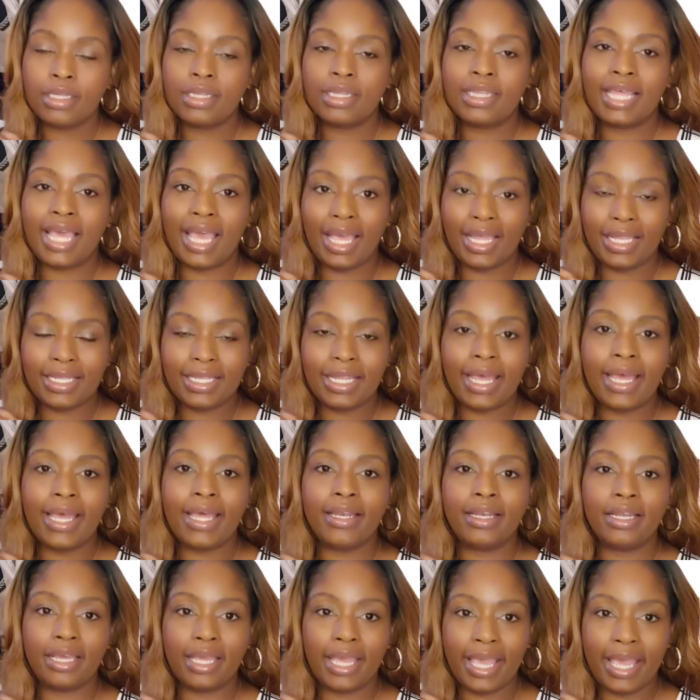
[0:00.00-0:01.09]

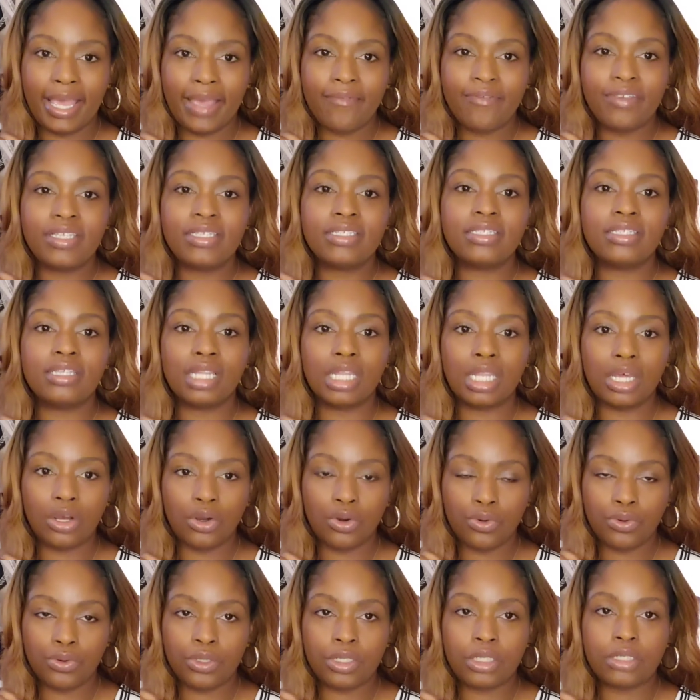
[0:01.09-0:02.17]
that heavies the
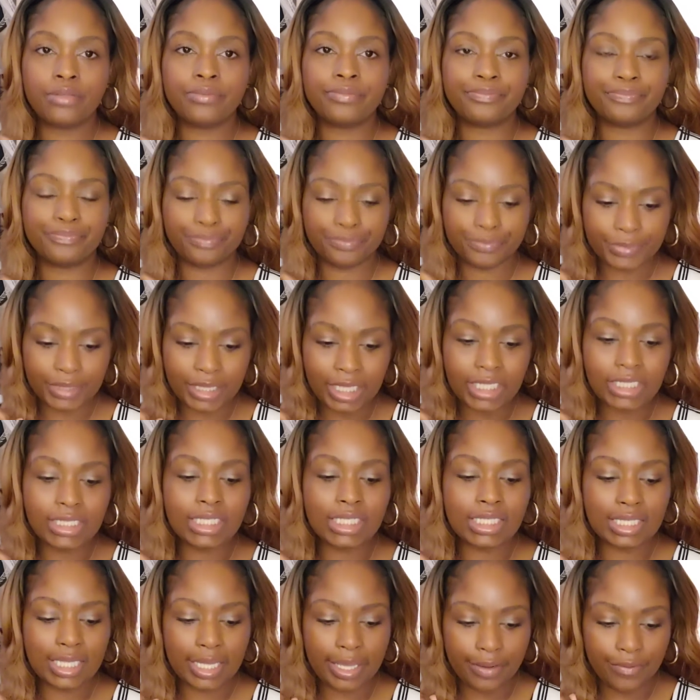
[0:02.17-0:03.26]
load. It
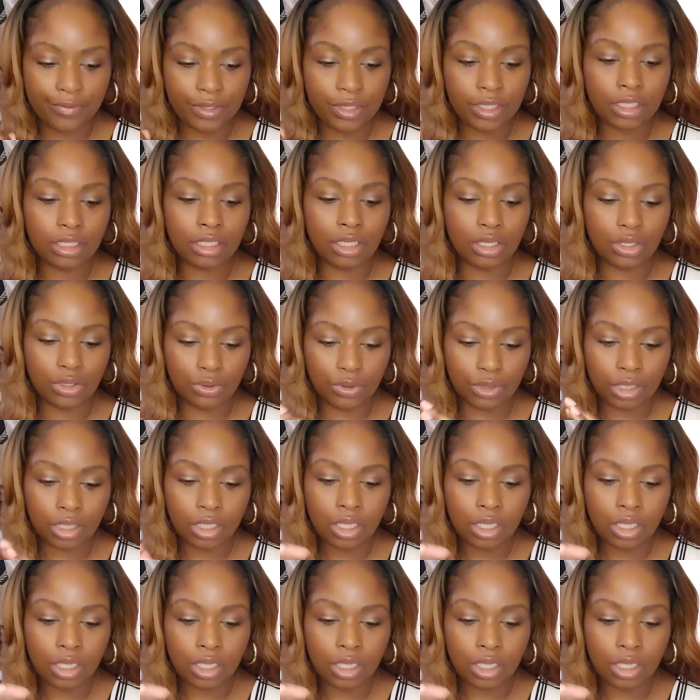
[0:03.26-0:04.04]
does heavy the load.